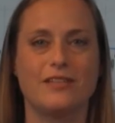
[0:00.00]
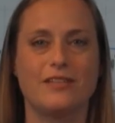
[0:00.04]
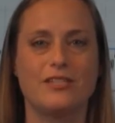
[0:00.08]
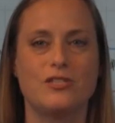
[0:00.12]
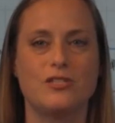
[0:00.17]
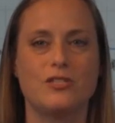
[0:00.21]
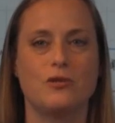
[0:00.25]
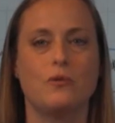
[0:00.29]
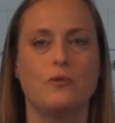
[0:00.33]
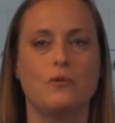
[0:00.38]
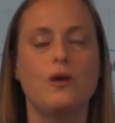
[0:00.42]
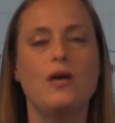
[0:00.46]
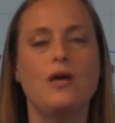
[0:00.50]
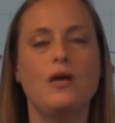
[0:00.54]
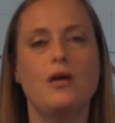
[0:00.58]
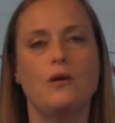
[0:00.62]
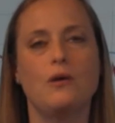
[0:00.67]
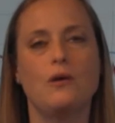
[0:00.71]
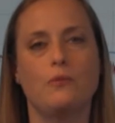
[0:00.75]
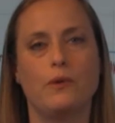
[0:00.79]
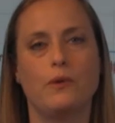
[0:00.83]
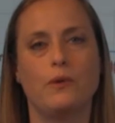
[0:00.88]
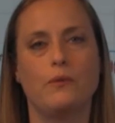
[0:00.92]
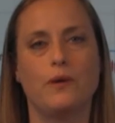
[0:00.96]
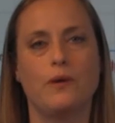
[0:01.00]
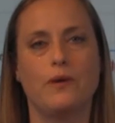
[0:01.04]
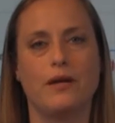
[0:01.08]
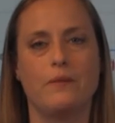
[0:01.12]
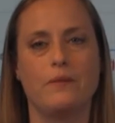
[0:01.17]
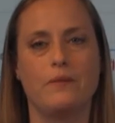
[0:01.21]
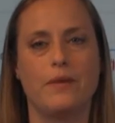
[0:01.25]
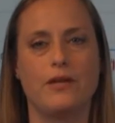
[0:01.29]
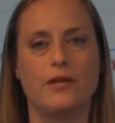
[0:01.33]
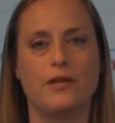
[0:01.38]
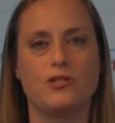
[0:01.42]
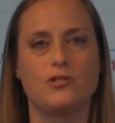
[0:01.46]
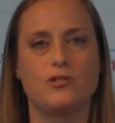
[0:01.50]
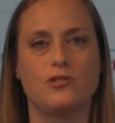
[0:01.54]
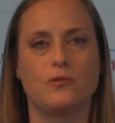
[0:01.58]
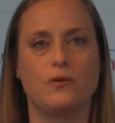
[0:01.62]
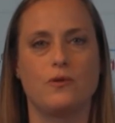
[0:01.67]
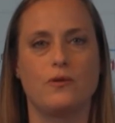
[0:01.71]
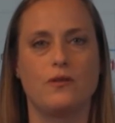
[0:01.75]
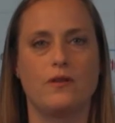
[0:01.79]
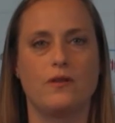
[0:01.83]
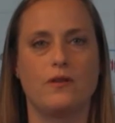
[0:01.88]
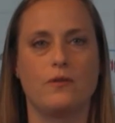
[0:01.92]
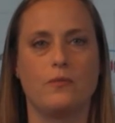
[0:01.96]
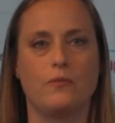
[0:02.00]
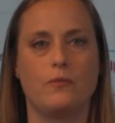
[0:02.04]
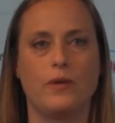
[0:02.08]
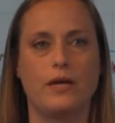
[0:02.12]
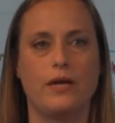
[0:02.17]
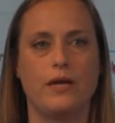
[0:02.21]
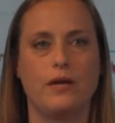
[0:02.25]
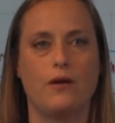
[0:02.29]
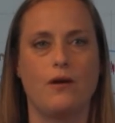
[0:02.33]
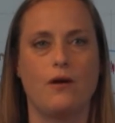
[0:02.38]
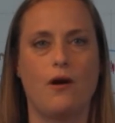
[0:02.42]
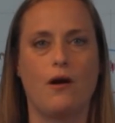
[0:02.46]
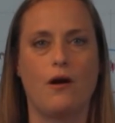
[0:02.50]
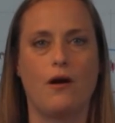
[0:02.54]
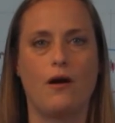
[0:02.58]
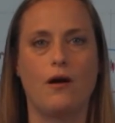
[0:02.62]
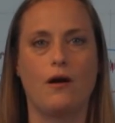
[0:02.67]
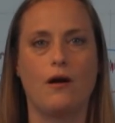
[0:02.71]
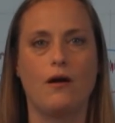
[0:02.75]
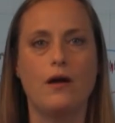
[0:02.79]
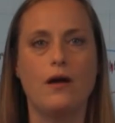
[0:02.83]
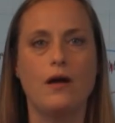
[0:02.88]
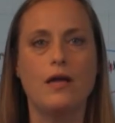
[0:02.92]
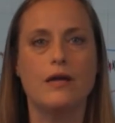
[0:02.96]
So we want to make sure that we are